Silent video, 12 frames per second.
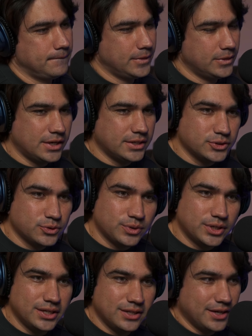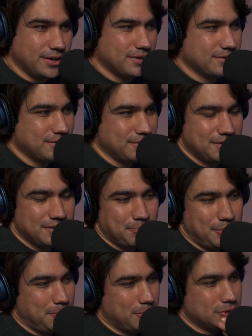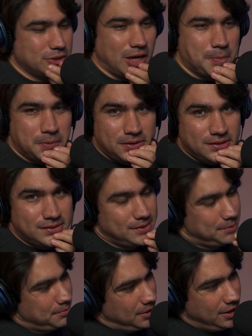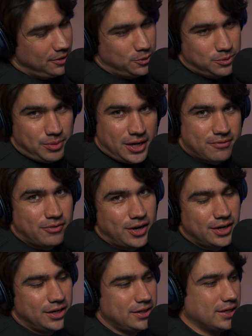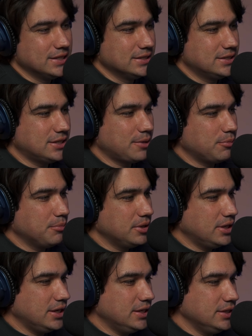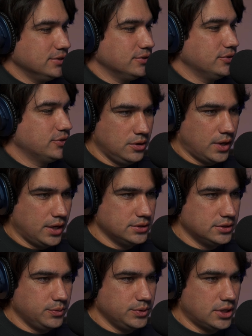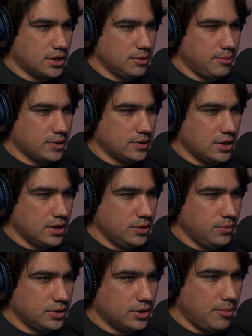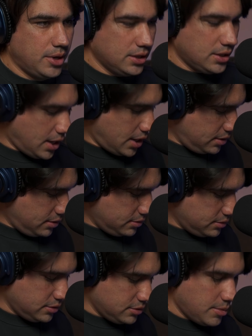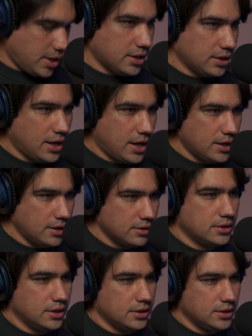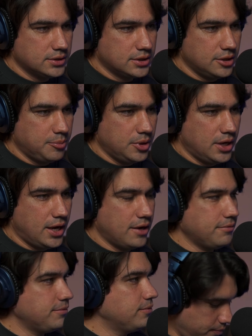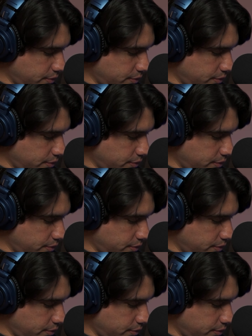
Nice, we're getting there. People are shopping, getting those Black Friday, Cyber Monday deals. Okay, so we talked about cutting with Command K. Command K, cut this clip in half.